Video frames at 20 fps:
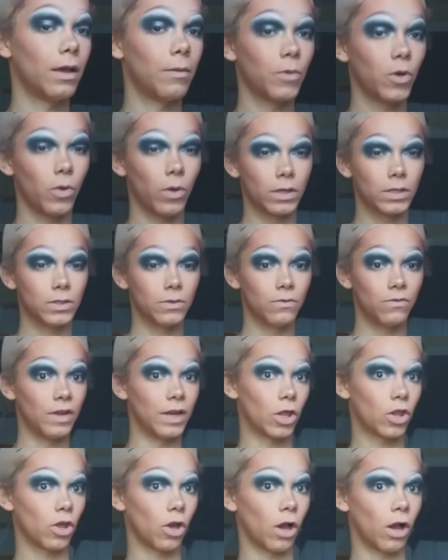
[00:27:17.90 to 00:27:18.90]
And I'm
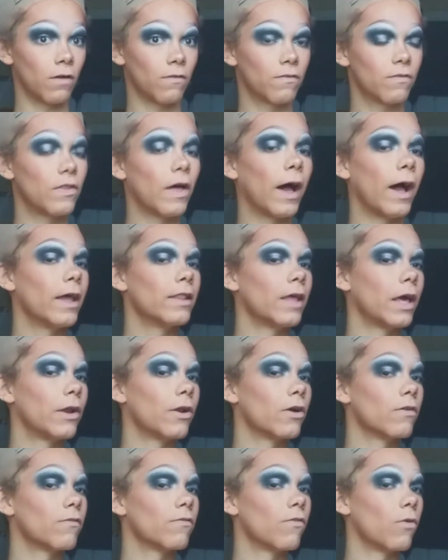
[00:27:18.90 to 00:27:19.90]
going to finish off
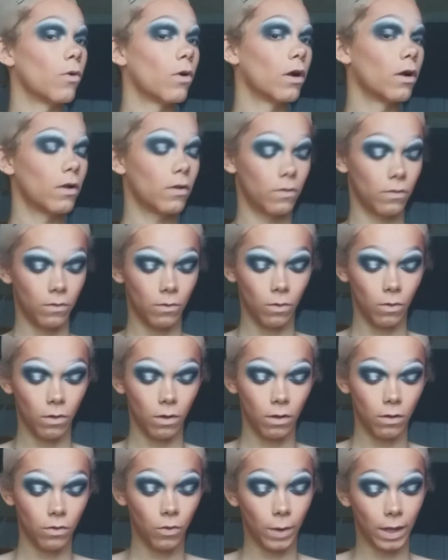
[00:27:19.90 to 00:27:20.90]
the highlighter
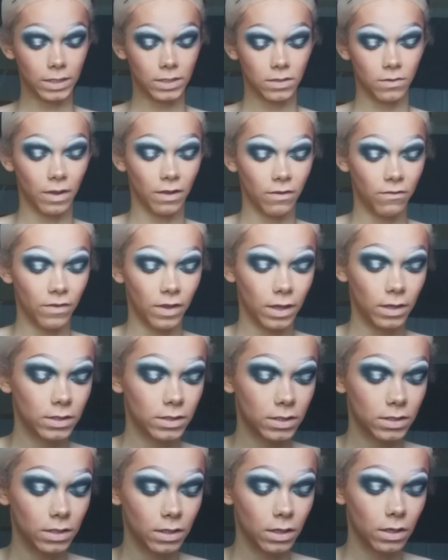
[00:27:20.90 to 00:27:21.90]
for the rest of
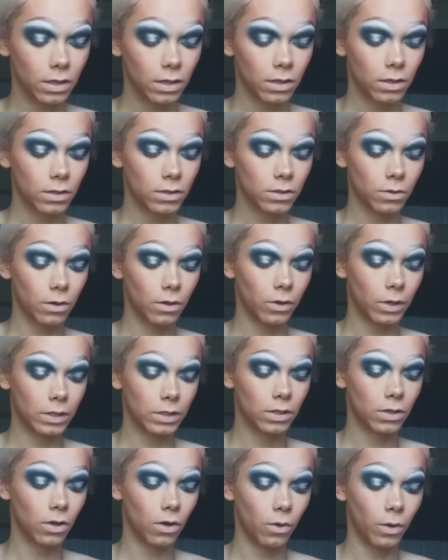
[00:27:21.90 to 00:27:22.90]
my face.
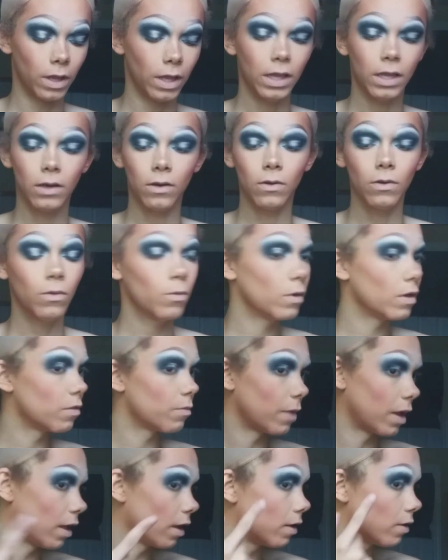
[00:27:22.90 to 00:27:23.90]
So I'm going to go
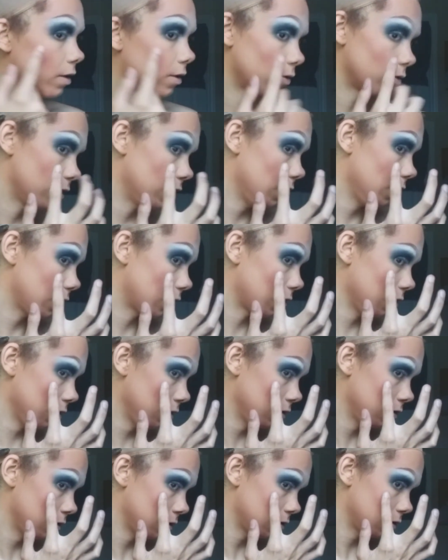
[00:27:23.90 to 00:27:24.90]
in with my highlighter
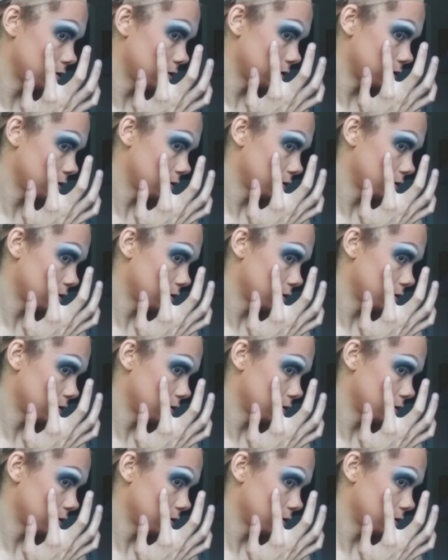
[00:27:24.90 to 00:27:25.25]
here,